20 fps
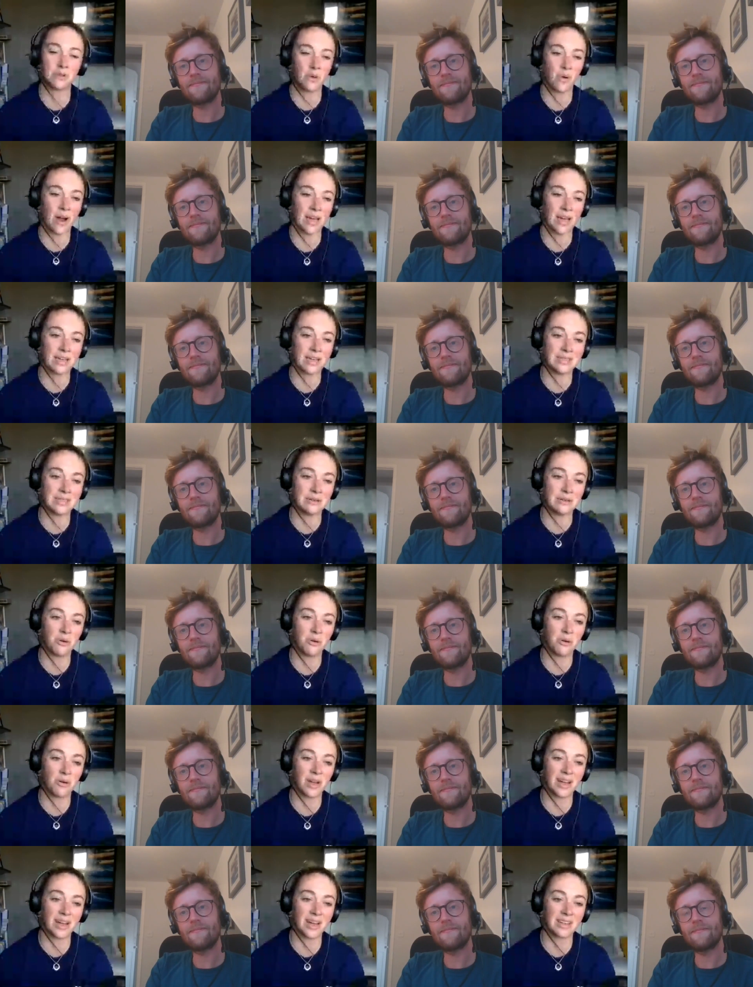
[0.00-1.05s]
Speaker 1: all quite easy
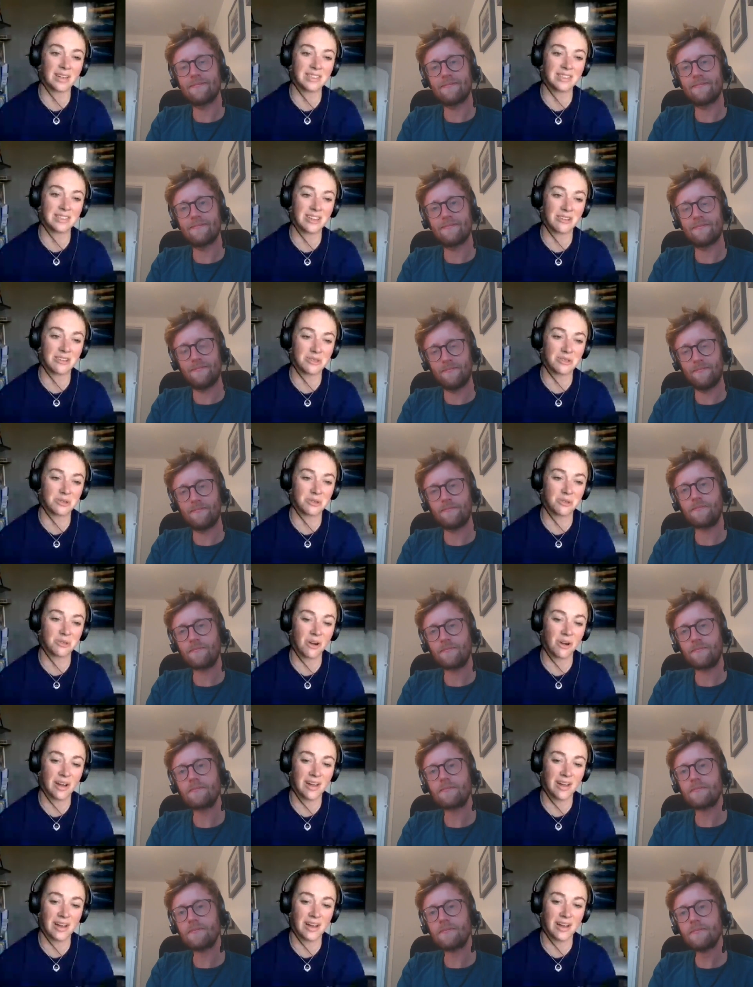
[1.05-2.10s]
walking. So it was all
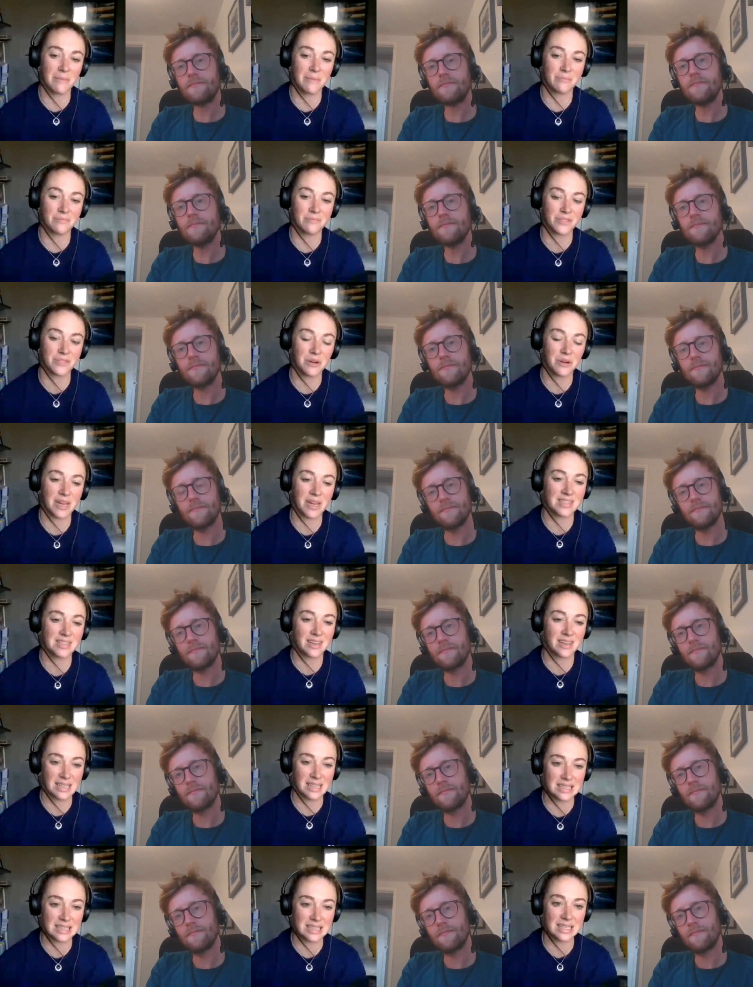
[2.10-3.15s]
quite um, quite
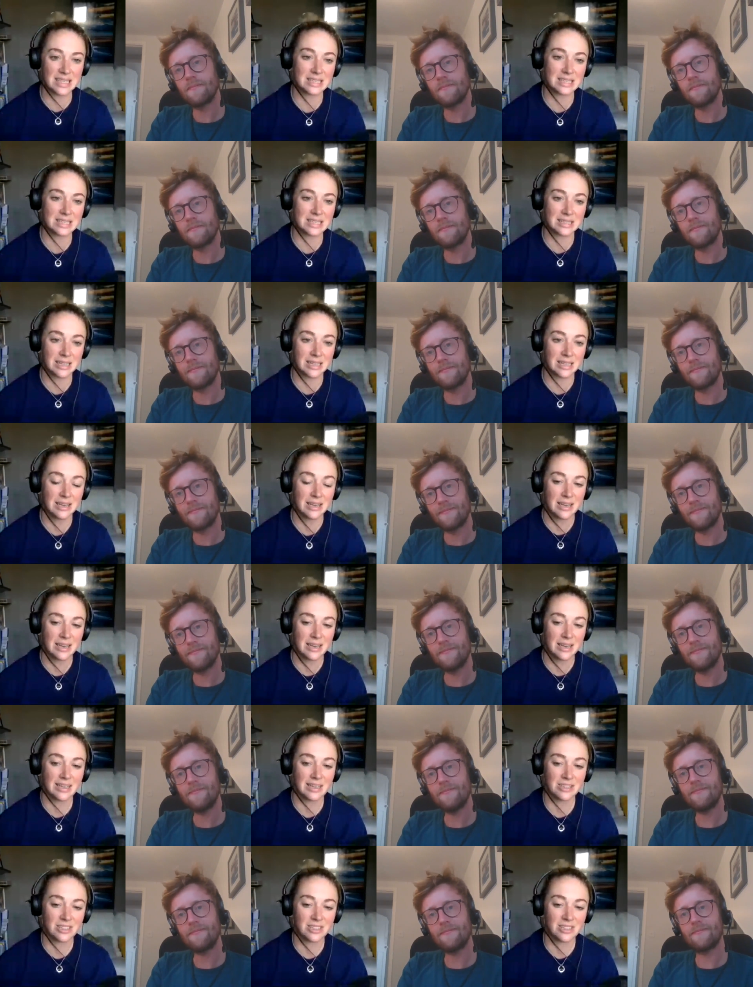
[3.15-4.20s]
excited and, mm.
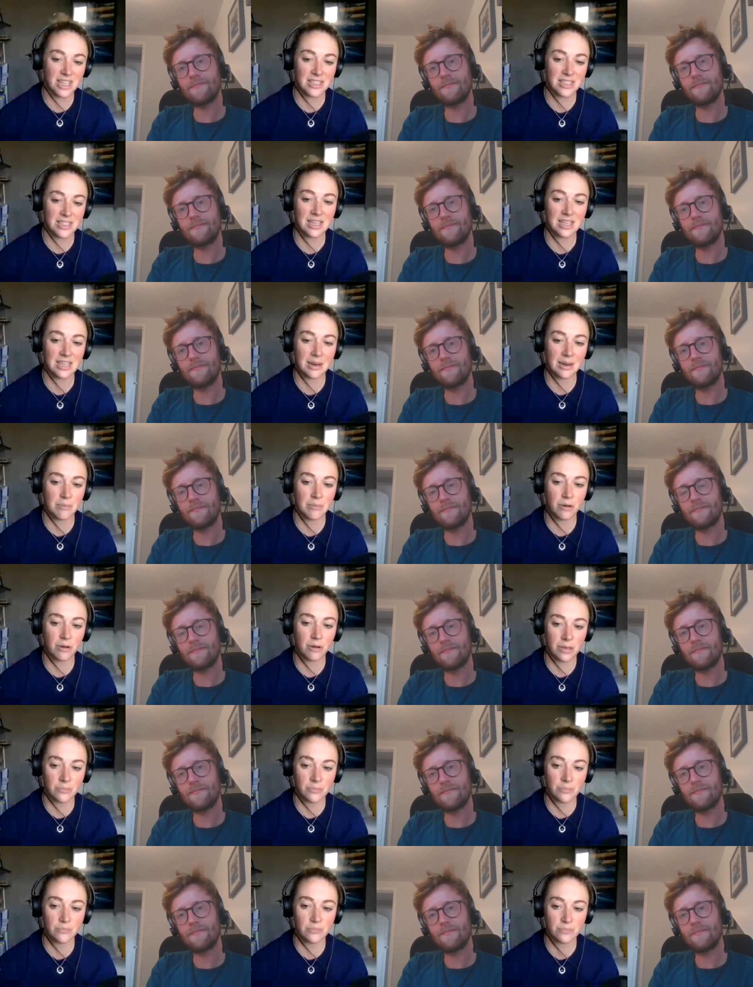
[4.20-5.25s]
and chatty at that
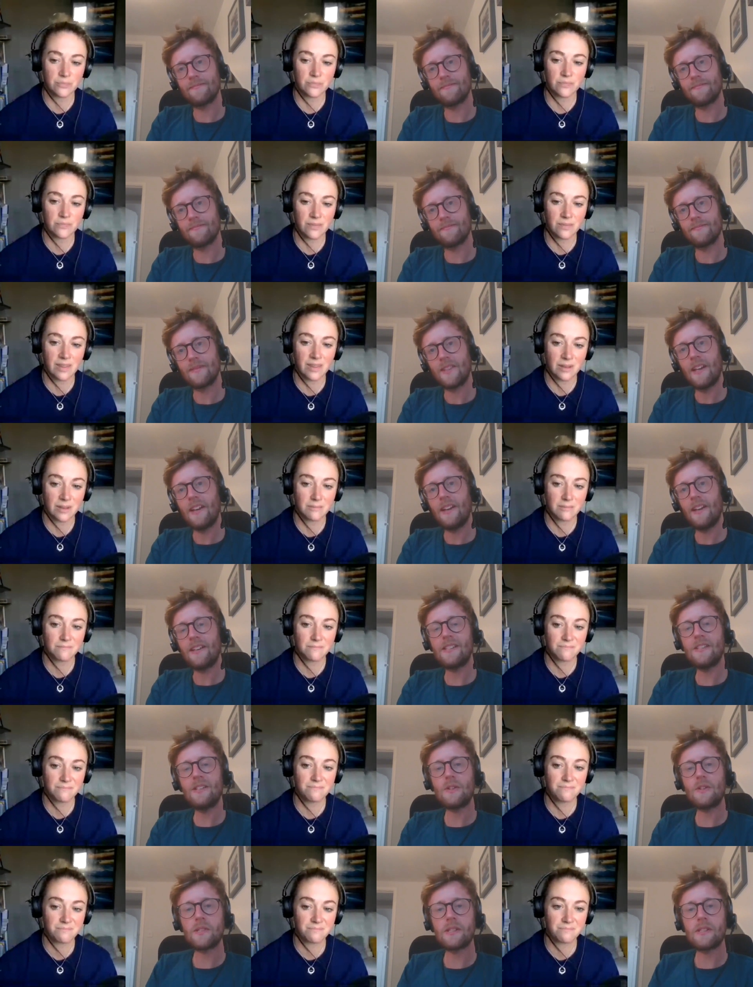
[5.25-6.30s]
point.
Speaker 2: It's
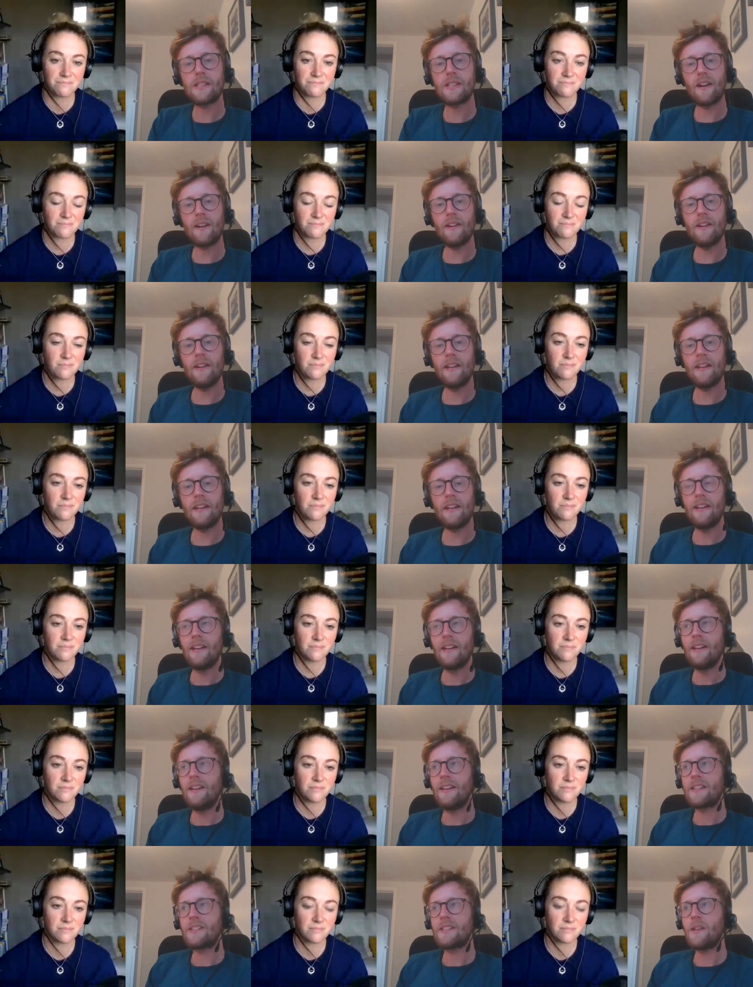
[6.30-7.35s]
interesting. I
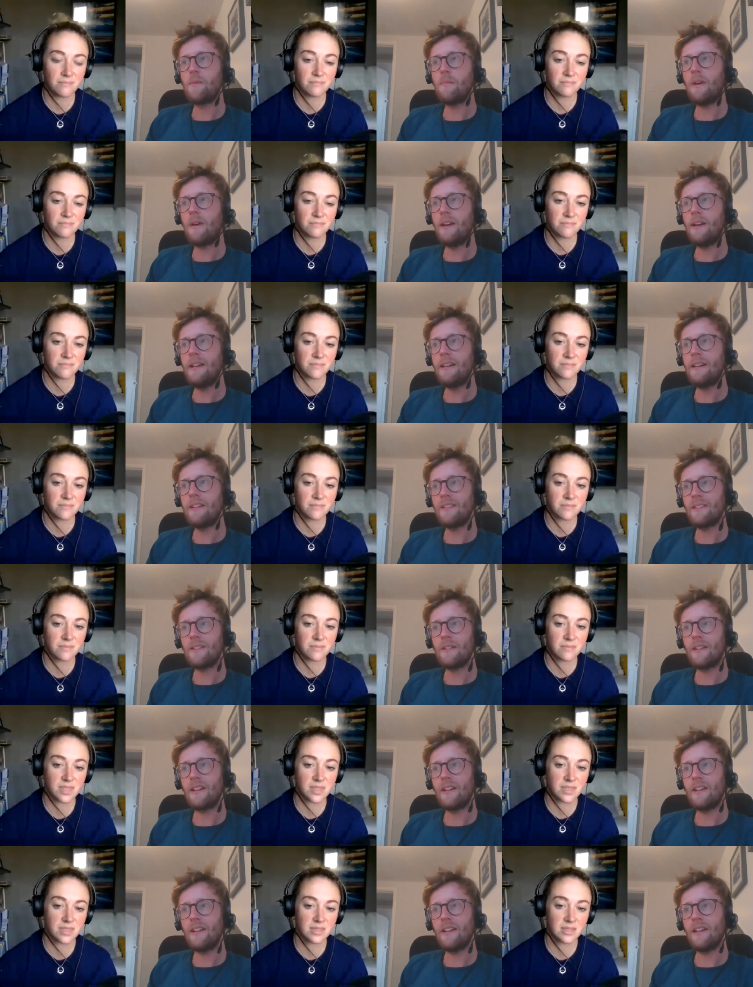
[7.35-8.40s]
so mine
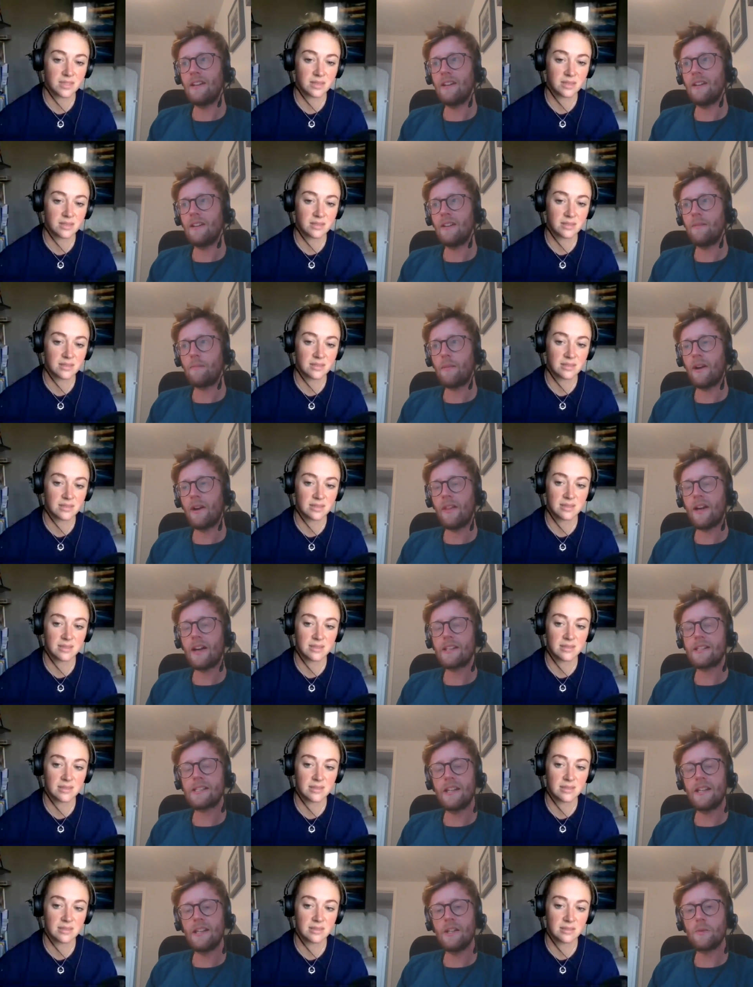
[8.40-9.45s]
by
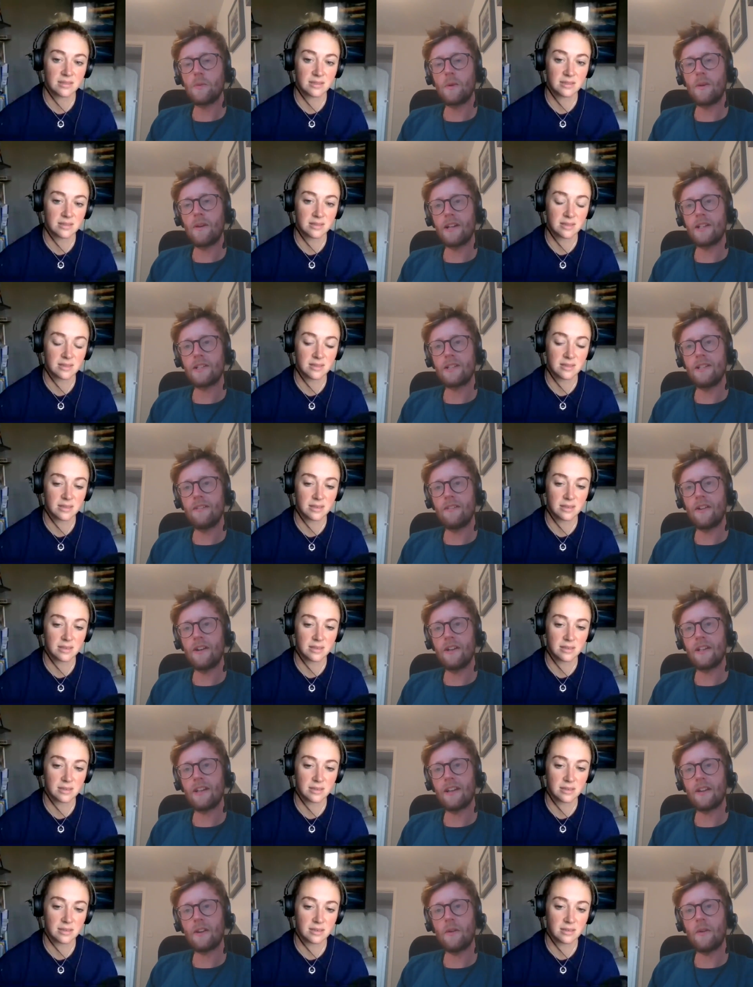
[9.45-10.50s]
that stage were actually
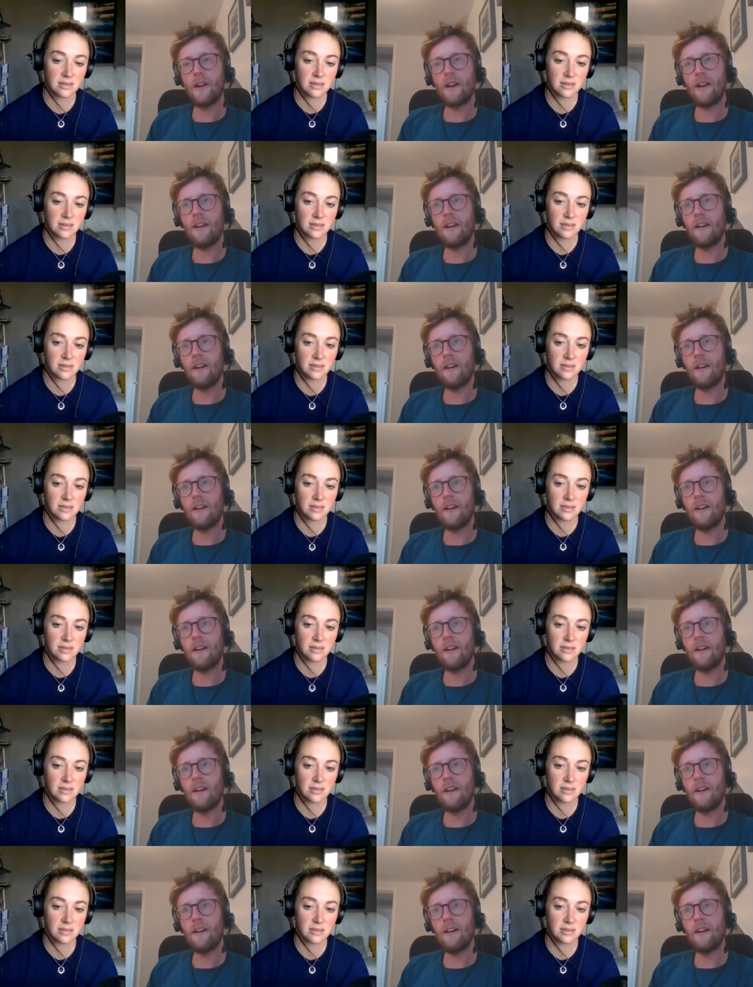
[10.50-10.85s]
finding it quite